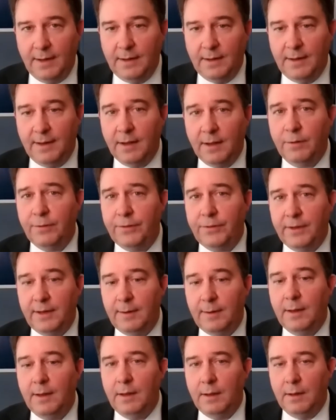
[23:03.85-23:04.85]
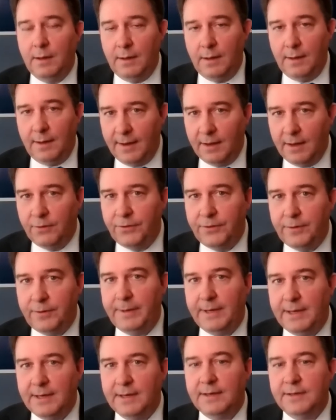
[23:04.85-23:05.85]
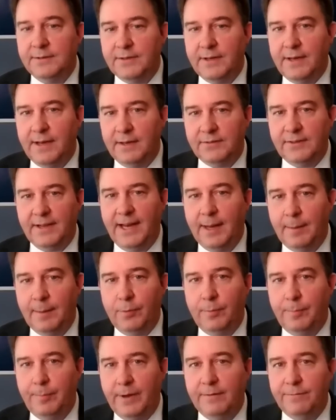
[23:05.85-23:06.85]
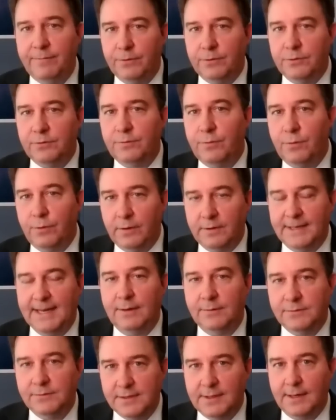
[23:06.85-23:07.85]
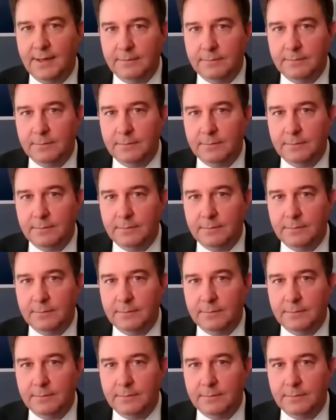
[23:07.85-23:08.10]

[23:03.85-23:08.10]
healthy because it has ample buffers for a downside.